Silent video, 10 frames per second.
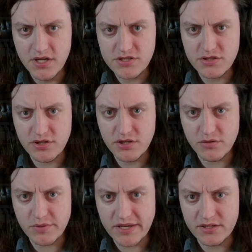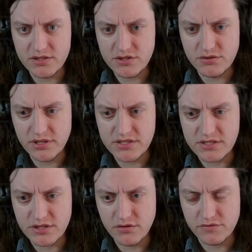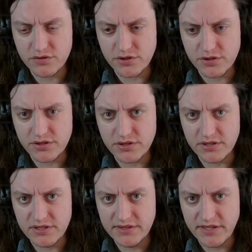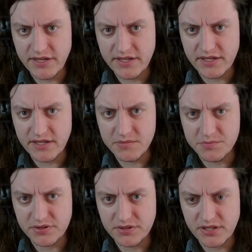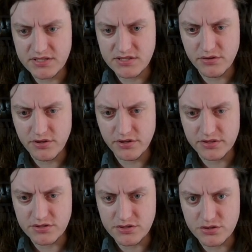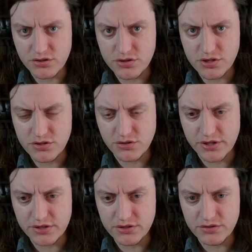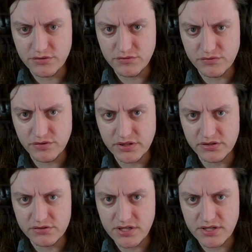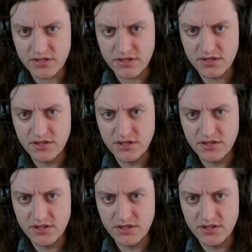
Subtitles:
so here what I could do is go for Leia plus Lothal Insurgent, or I could do Fleet Lieutenant.